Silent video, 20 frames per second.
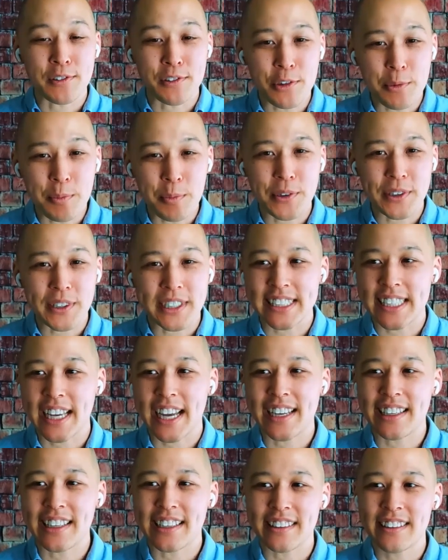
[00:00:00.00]
I'm super
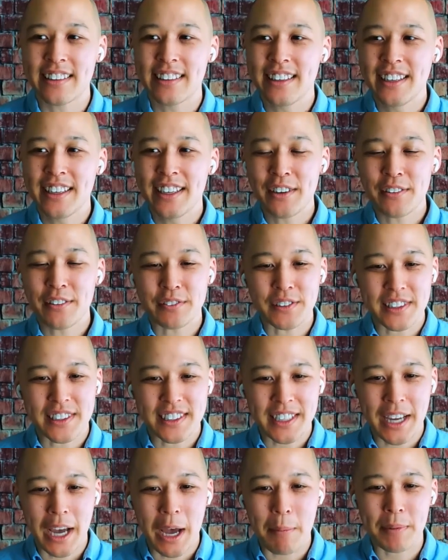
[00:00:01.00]
excited for
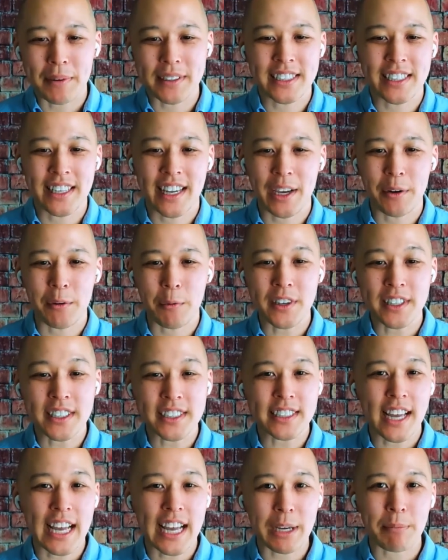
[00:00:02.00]
the topic today. We're
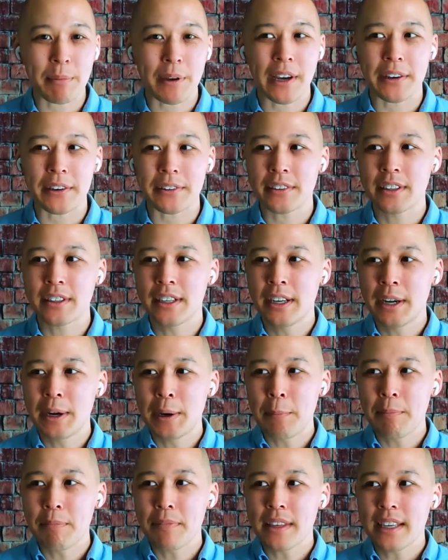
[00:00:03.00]
going to talk about
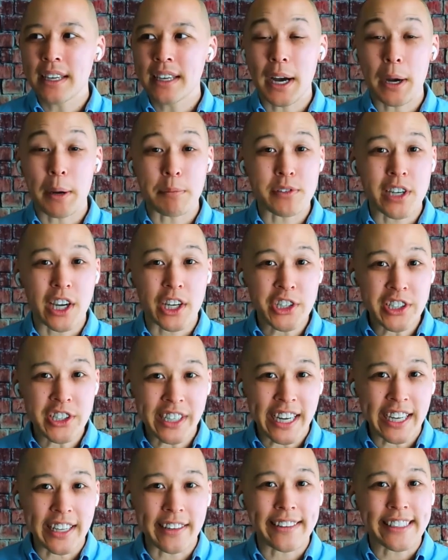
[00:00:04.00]

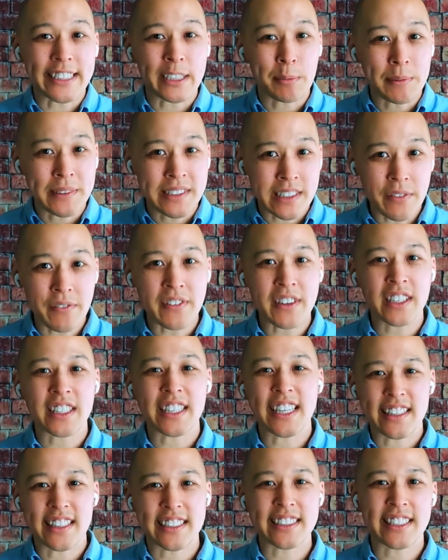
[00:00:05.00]
objection handling
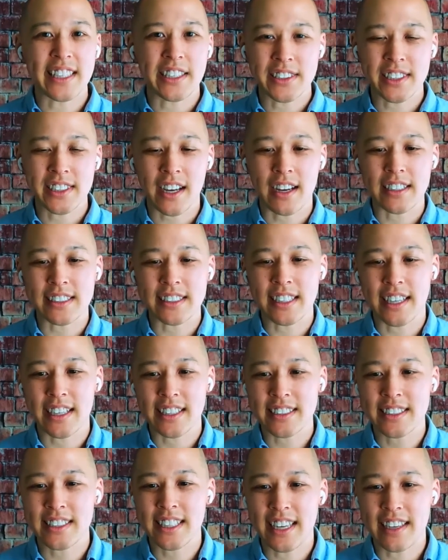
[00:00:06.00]
specifically in the sales
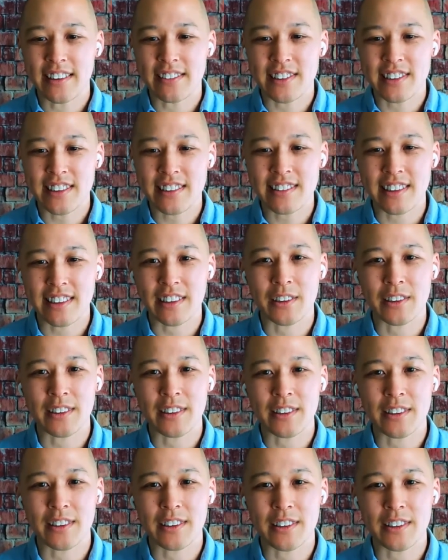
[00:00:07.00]
context. And just
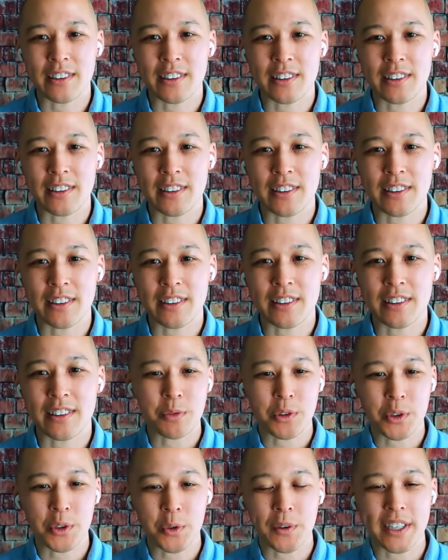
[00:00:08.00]
to introduce our
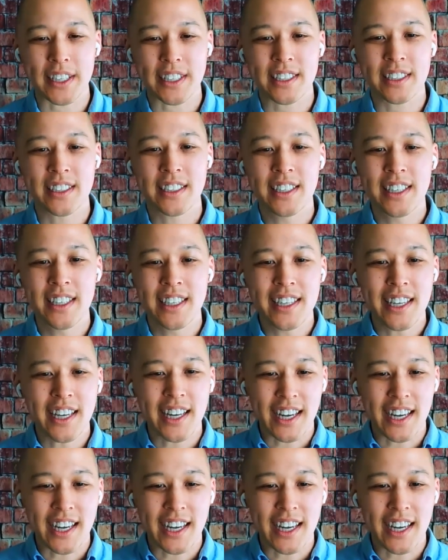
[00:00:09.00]
guest real quick,